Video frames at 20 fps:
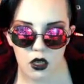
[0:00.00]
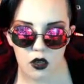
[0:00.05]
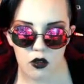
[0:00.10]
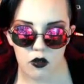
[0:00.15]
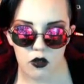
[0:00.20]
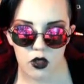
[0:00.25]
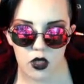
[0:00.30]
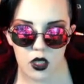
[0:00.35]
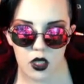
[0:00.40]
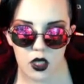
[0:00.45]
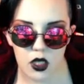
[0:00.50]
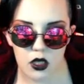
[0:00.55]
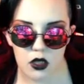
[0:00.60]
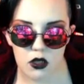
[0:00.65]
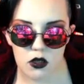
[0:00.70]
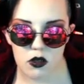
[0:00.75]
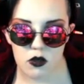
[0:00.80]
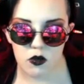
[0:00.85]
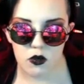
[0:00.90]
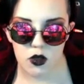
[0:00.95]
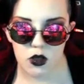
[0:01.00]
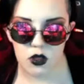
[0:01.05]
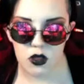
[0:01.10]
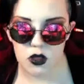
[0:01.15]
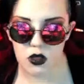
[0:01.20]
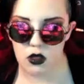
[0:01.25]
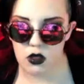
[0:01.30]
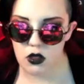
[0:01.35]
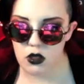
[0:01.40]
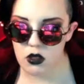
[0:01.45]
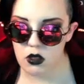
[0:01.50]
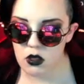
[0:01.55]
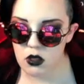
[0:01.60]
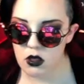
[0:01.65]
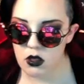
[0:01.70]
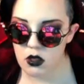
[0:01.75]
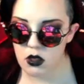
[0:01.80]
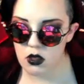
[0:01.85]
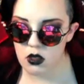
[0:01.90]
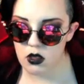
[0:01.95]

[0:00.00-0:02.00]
I really like this one.